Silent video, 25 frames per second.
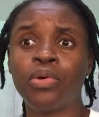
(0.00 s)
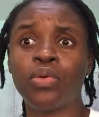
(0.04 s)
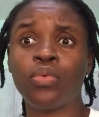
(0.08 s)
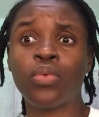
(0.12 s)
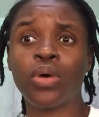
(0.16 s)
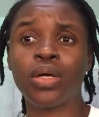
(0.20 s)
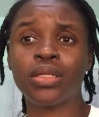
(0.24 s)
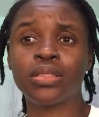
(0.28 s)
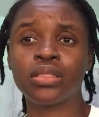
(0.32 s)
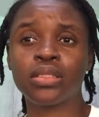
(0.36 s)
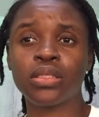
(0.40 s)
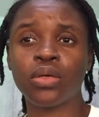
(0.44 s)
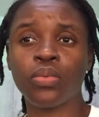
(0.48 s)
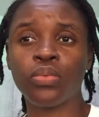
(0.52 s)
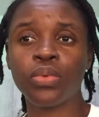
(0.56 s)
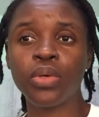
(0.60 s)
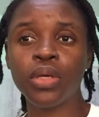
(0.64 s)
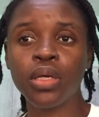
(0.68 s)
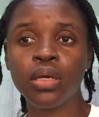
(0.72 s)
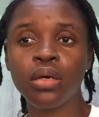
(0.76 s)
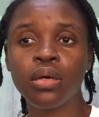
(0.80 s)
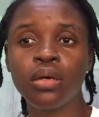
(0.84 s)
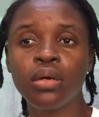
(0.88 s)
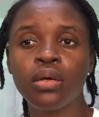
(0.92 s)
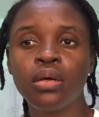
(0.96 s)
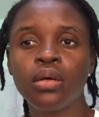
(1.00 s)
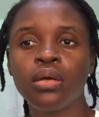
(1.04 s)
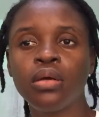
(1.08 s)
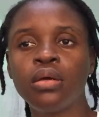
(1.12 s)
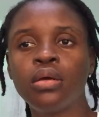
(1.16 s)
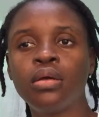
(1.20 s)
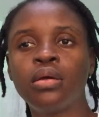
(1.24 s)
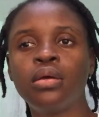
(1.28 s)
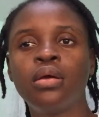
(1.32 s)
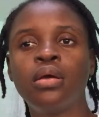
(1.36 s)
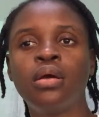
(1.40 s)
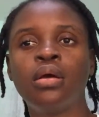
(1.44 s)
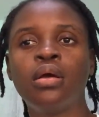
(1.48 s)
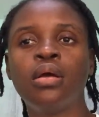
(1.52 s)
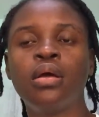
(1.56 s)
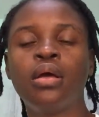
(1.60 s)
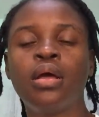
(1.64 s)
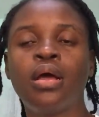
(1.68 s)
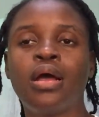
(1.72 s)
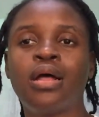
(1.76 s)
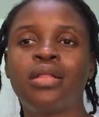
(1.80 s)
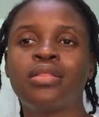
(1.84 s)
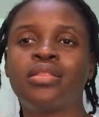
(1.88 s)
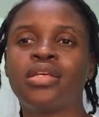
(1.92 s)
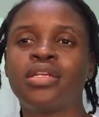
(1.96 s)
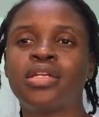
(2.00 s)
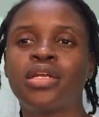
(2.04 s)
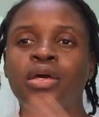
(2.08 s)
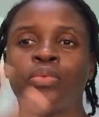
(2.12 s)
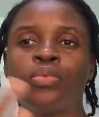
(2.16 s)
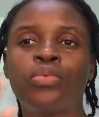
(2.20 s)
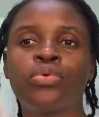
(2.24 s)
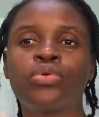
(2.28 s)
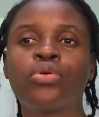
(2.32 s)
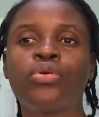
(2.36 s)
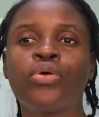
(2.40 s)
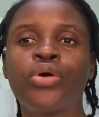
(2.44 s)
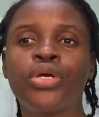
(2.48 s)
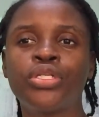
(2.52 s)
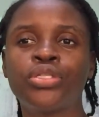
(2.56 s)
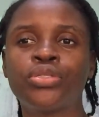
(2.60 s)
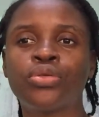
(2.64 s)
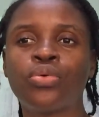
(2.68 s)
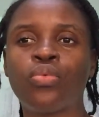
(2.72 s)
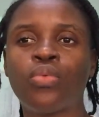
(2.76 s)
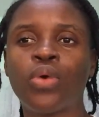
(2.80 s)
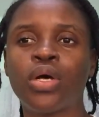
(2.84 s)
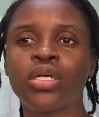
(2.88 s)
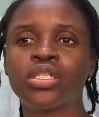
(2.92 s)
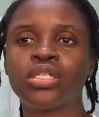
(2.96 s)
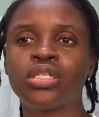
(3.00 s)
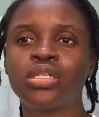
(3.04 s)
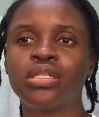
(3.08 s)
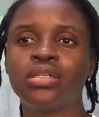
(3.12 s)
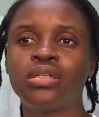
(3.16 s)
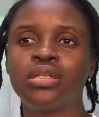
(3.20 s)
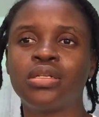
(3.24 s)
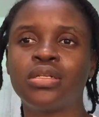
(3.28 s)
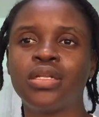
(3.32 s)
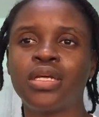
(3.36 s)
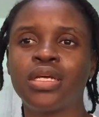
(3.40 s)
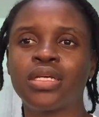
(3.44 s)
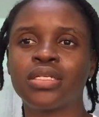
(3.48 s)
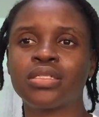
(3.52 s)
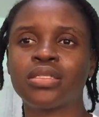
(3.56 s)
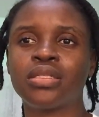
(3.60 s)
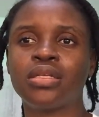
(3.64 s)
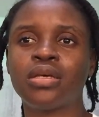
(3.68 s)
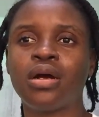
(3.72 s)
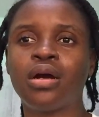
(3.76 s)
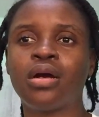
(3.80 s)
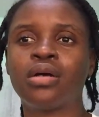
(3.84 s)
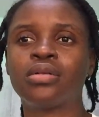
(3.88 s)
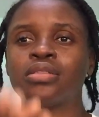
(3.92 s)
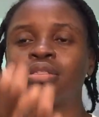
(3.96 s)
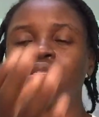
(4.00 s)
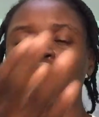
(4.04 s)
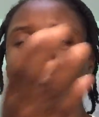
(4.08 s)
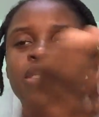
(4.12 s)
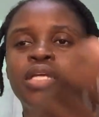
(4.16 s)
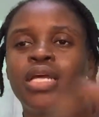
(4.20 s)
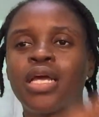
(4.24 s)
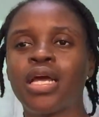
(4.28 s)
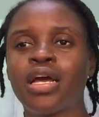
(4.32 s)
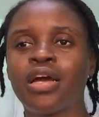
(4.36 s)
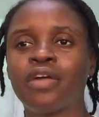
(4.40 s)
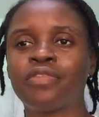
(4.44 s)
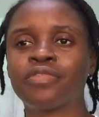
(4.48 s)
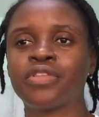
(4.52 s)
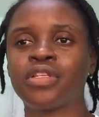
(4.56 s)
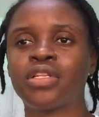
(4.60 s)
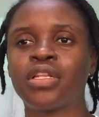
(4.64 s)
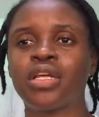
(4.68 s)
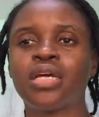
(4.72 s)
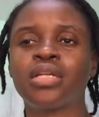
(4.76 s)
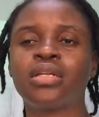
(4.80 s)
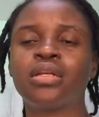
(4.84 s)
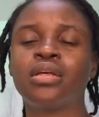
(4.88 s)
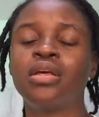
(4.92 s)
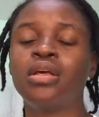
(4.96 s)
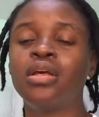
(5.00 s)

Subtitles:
once a week, and then I will go into washing the next day or the day after that.